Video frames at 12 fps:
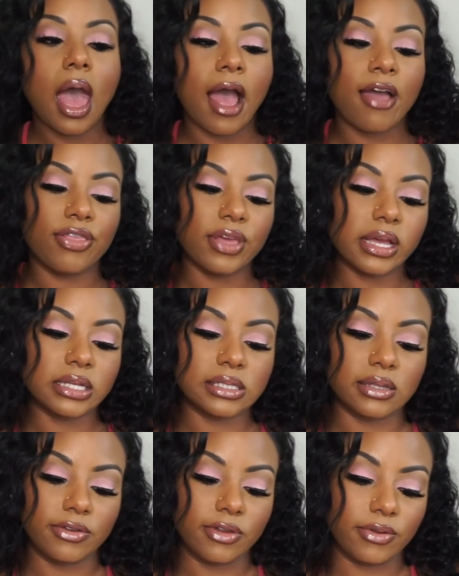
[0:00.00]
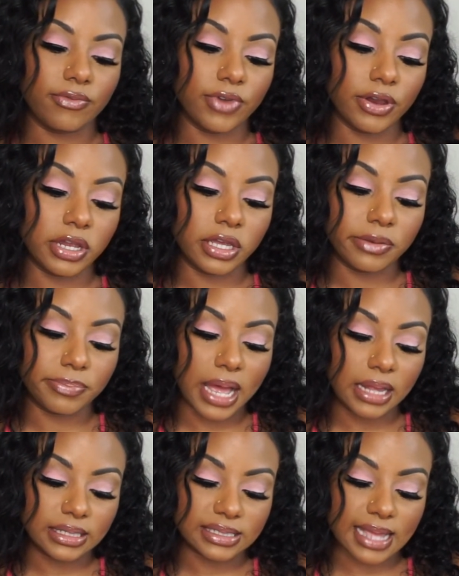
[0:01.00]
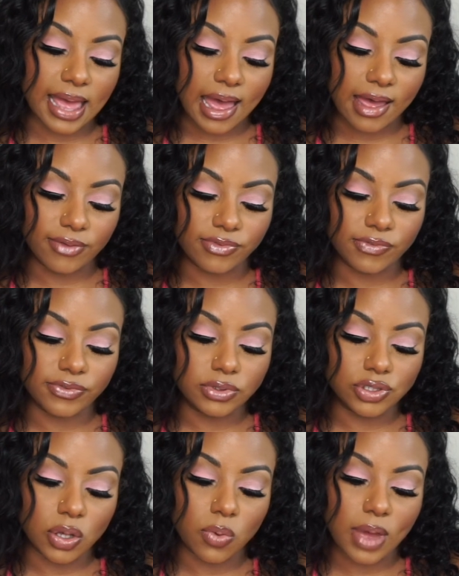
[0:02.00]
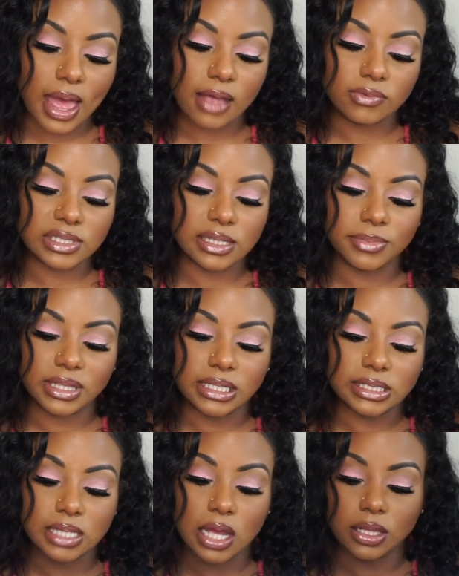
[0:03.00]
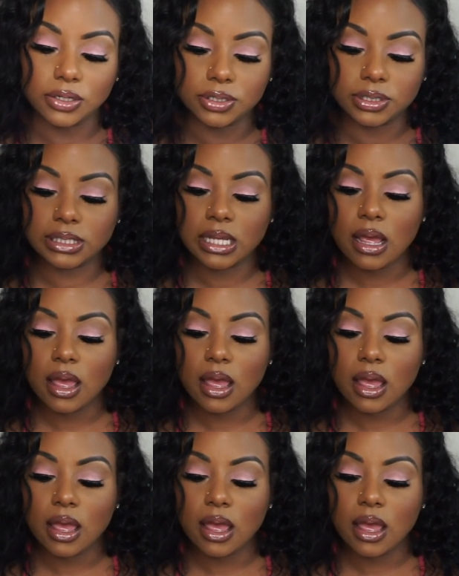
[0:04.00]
I think it's a very good palette to have if you don't have some of these colors.